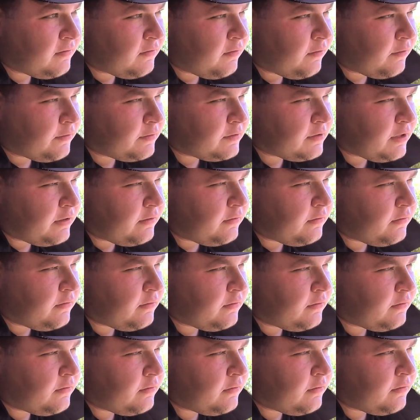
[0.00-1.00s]
What was that?
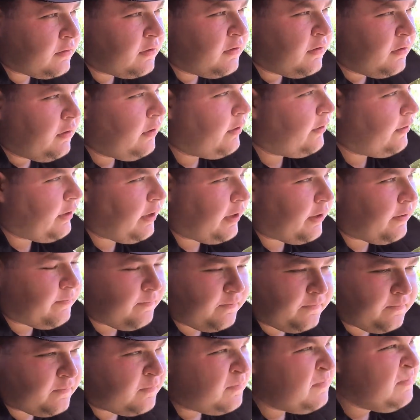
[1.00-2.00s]
Oh yeah.
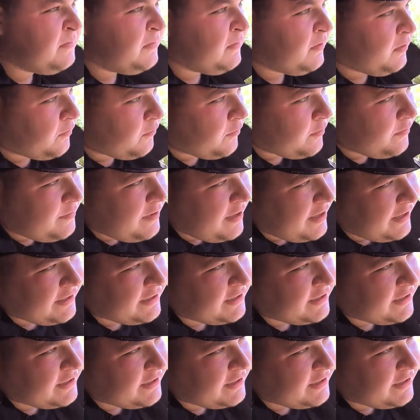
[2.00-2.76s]
We met in